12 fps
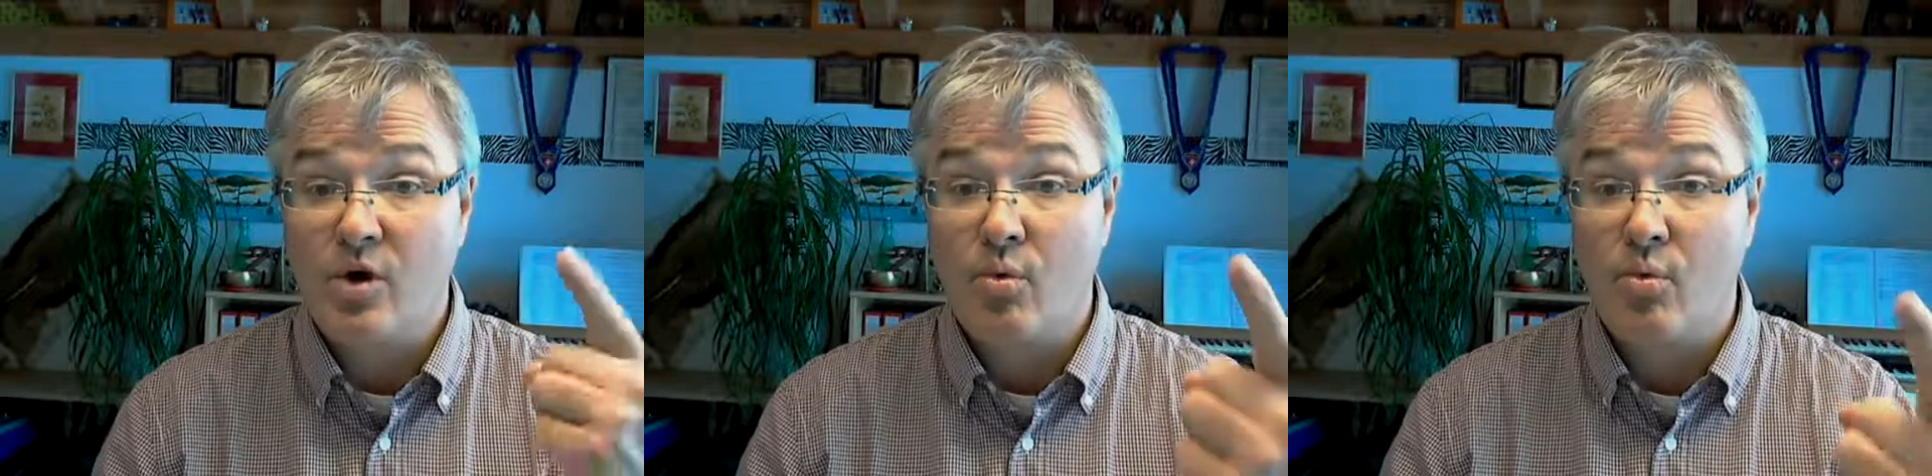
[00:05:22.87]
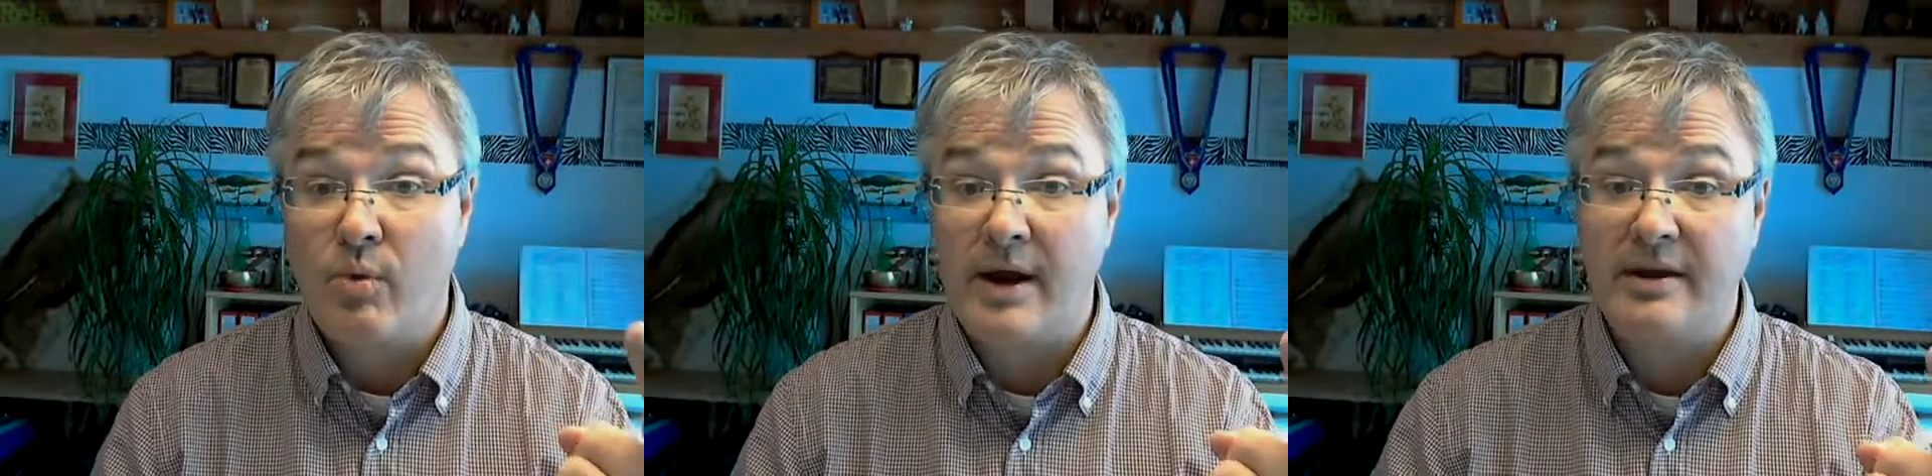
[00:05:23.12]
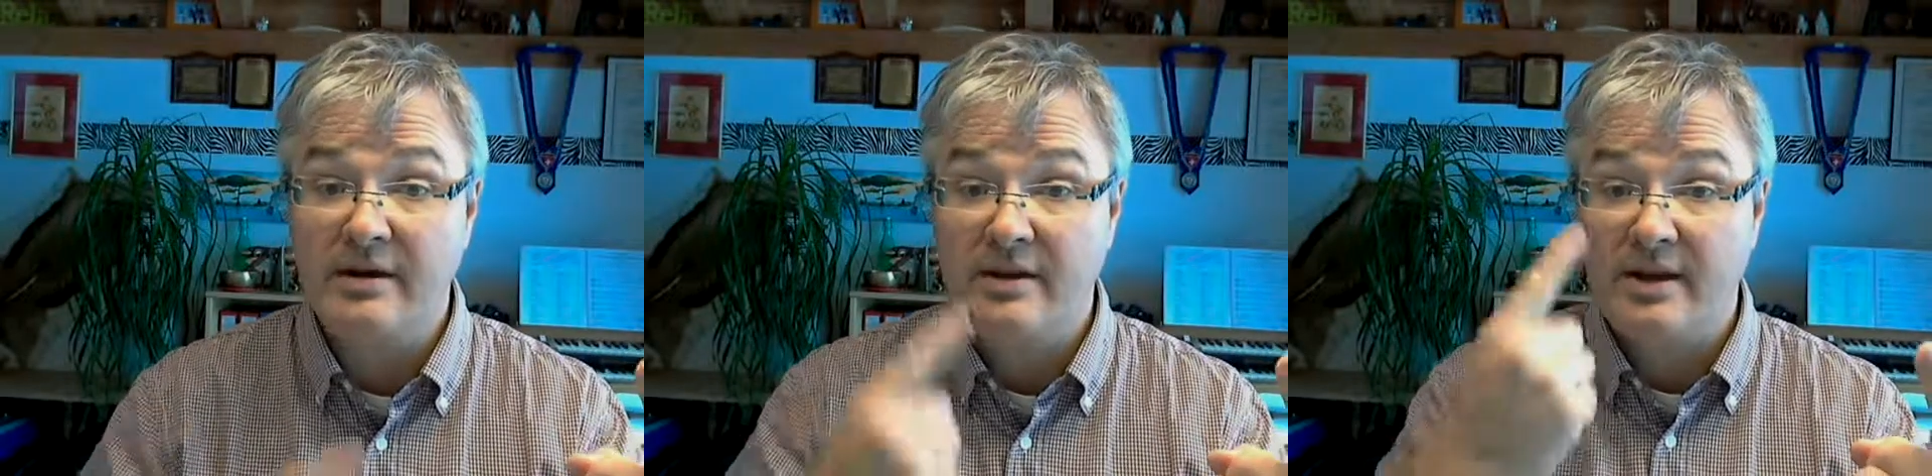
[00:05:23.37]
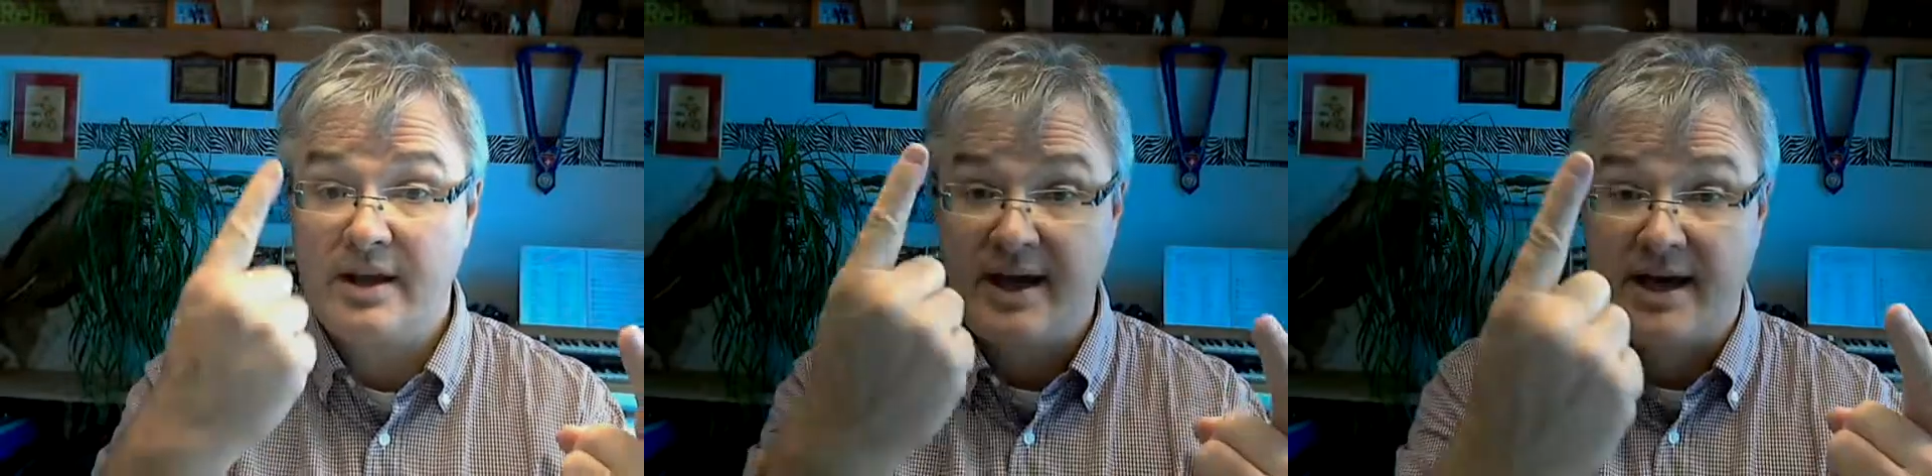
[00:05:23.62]
1
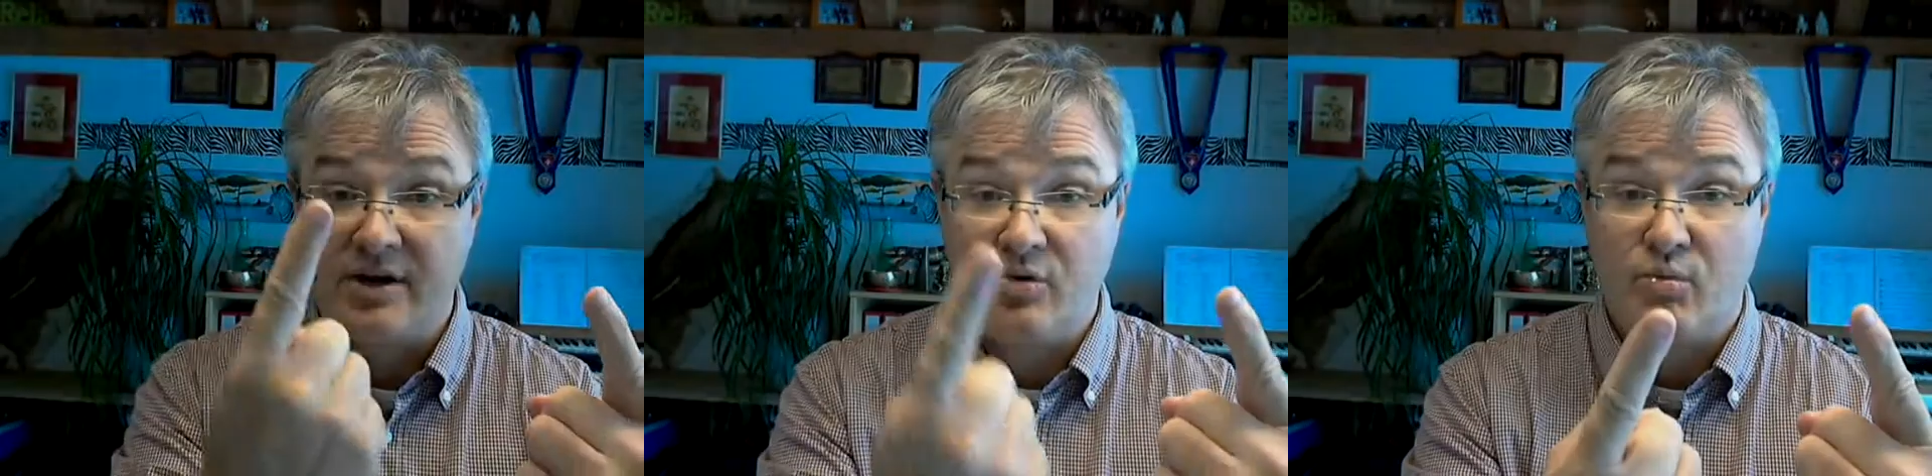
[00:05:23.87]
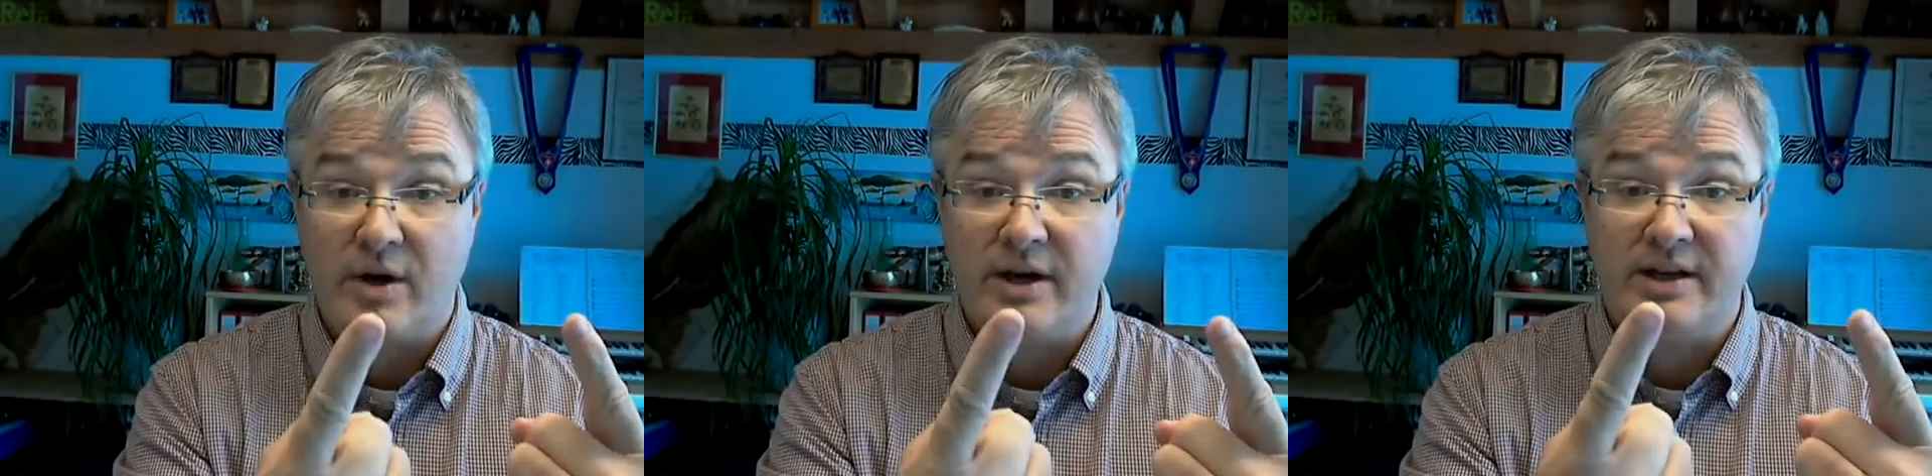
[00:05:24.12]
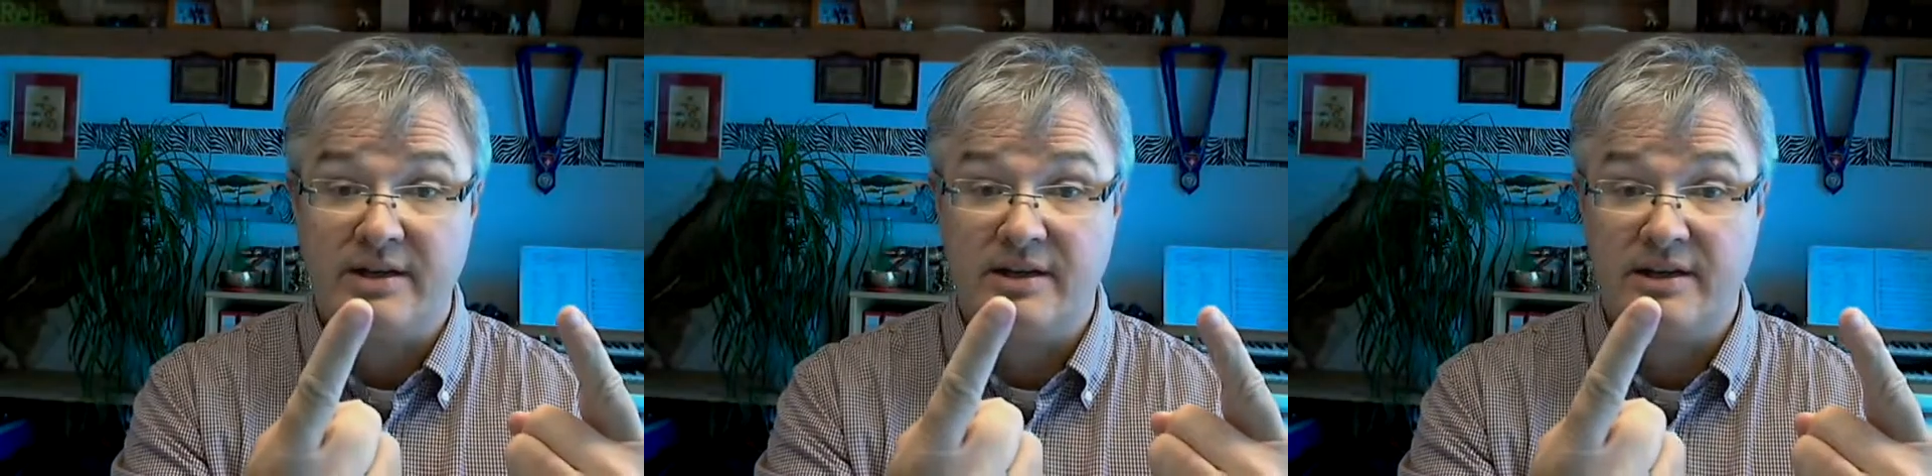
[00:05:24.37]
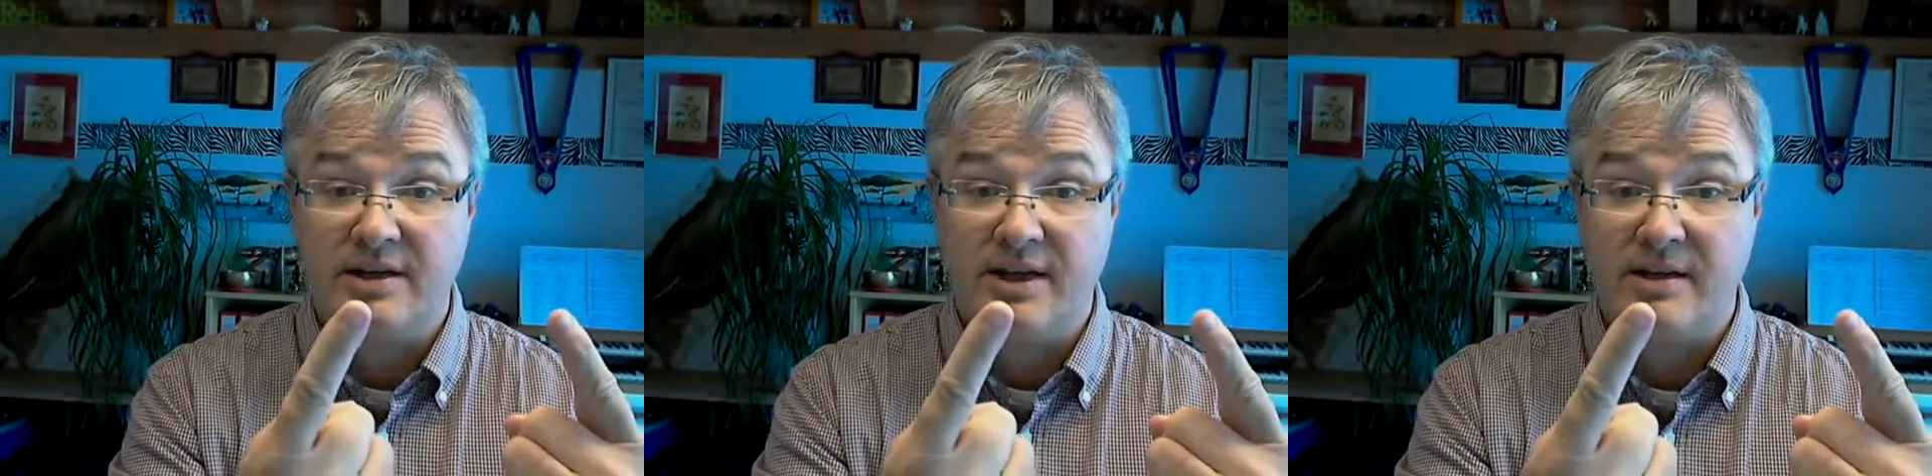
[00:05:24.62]
and 1 in the
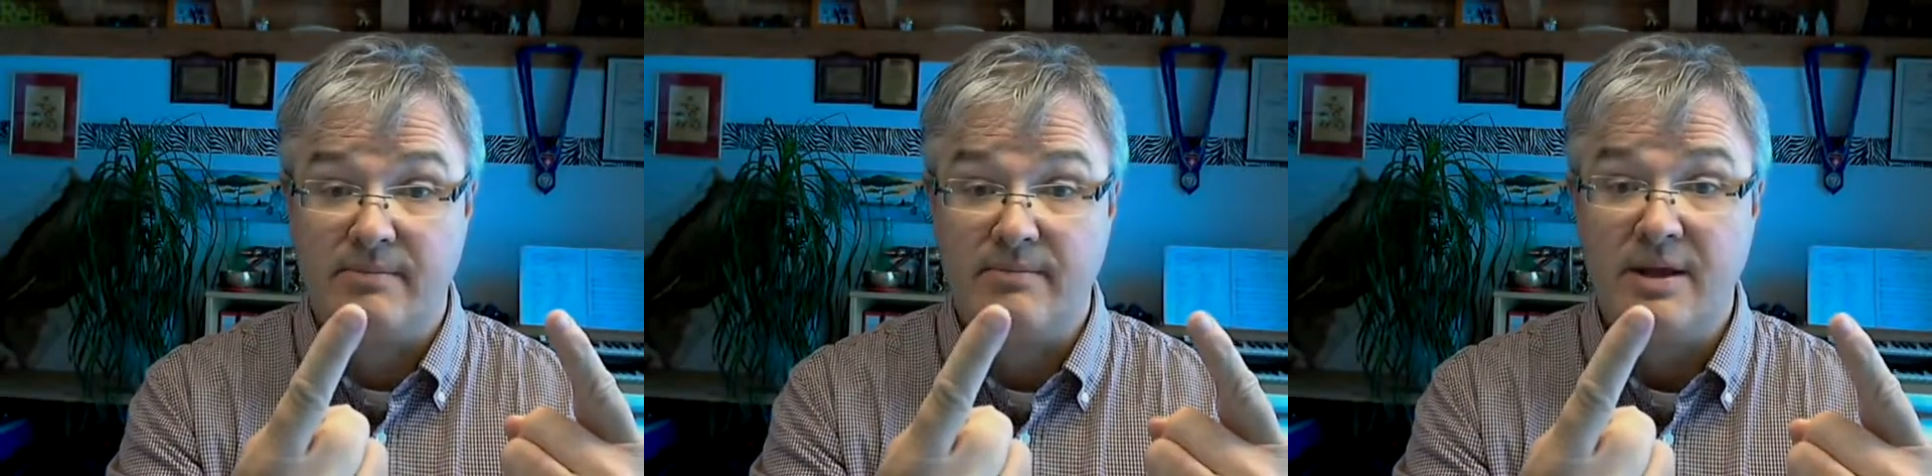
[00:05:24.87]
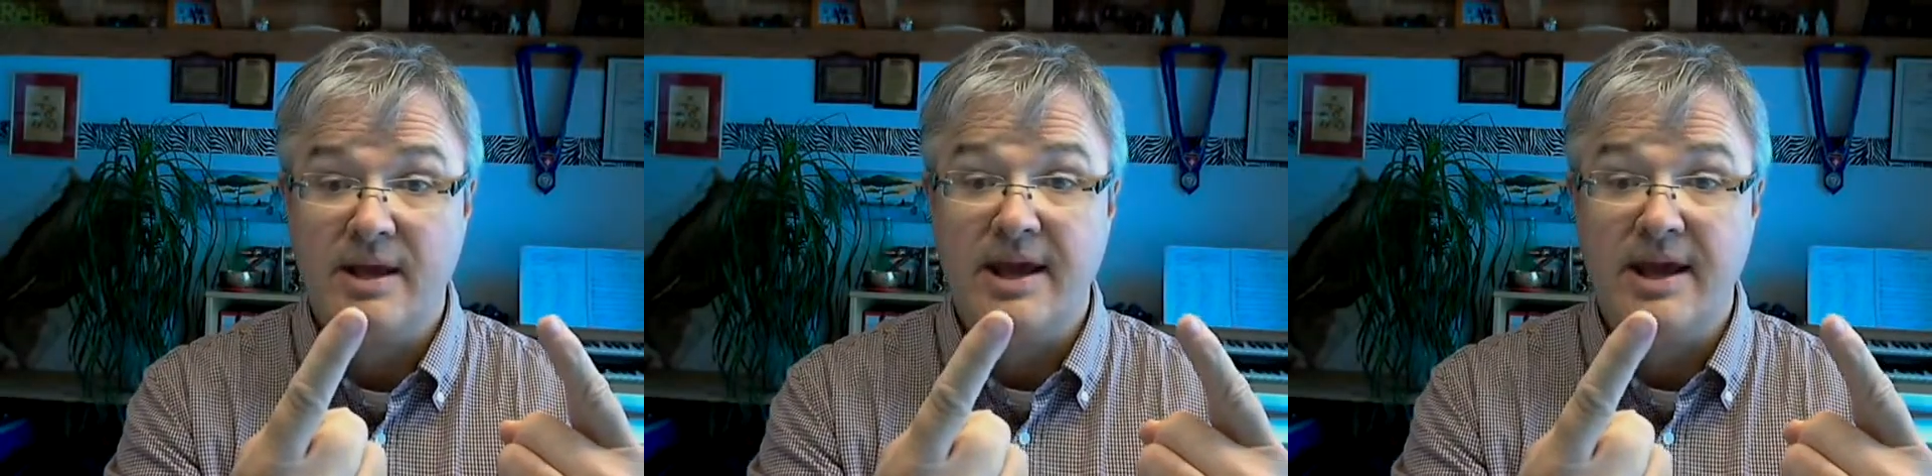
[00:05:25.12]
team